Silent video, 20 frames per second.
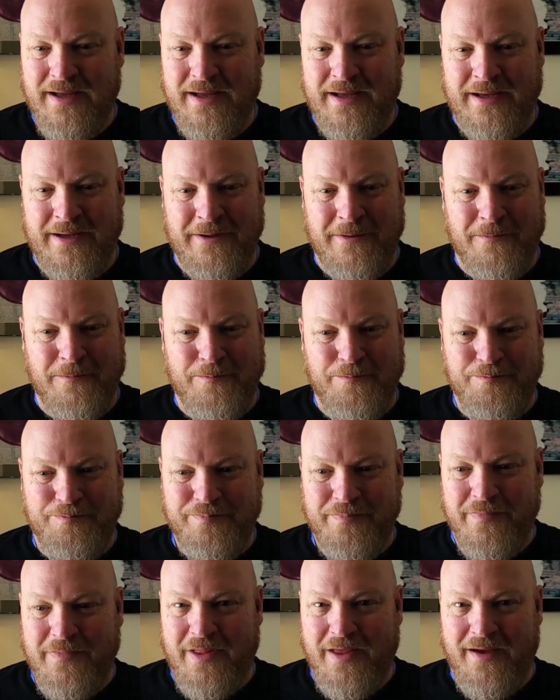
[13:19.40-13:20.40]

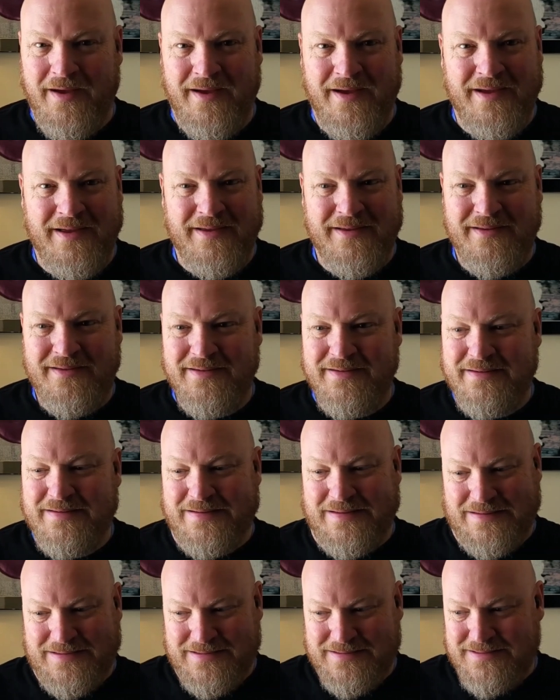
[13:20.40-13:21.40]
I
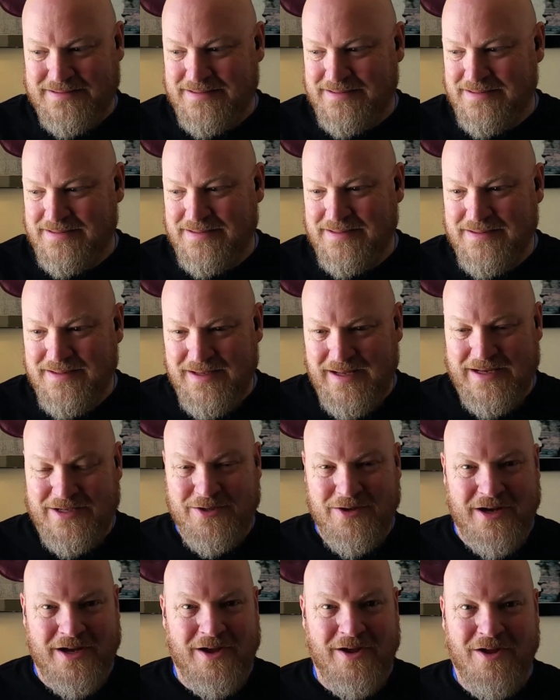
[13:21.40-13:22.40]

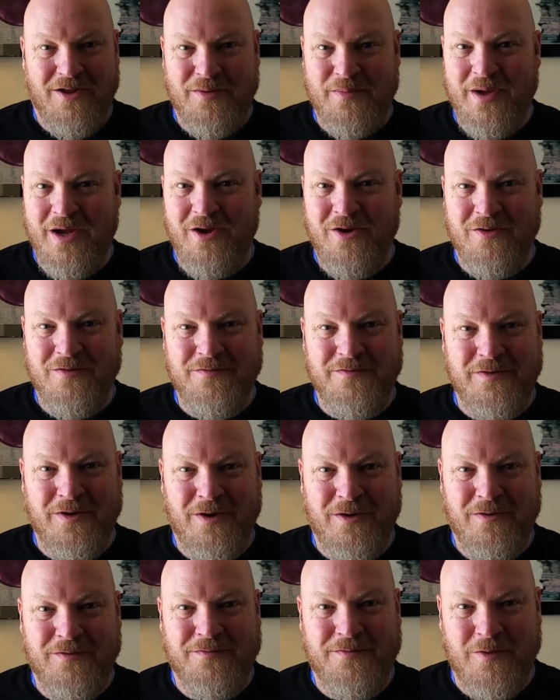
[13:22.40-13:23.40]
tried calling my own
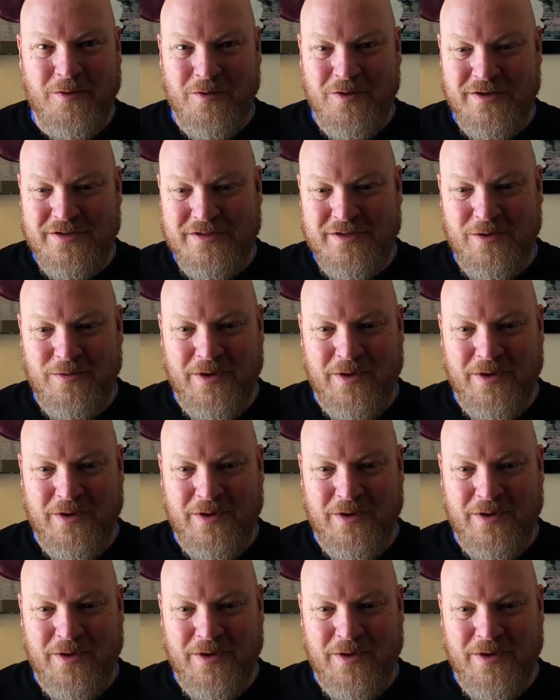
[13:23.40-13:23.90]
phone, of course.